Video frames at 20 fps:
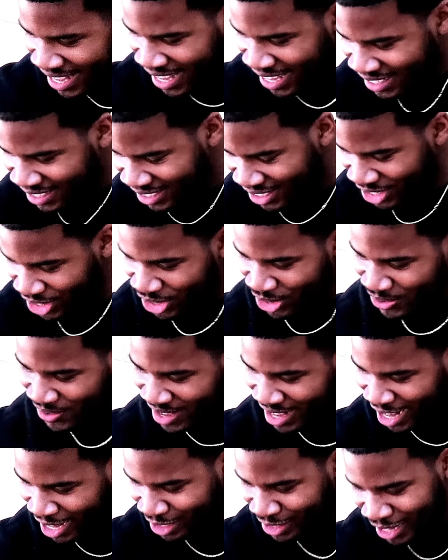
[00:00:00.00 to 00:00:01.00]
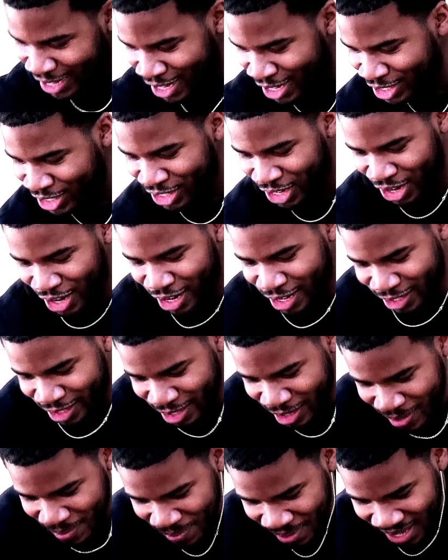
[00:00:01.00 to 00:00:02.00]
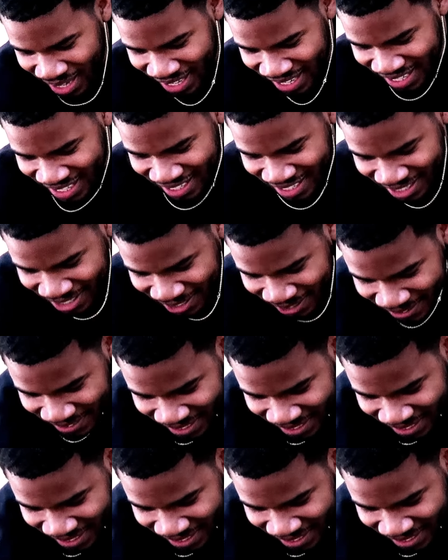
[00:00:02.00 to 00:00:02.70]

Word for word: So I try to discourage her by uh,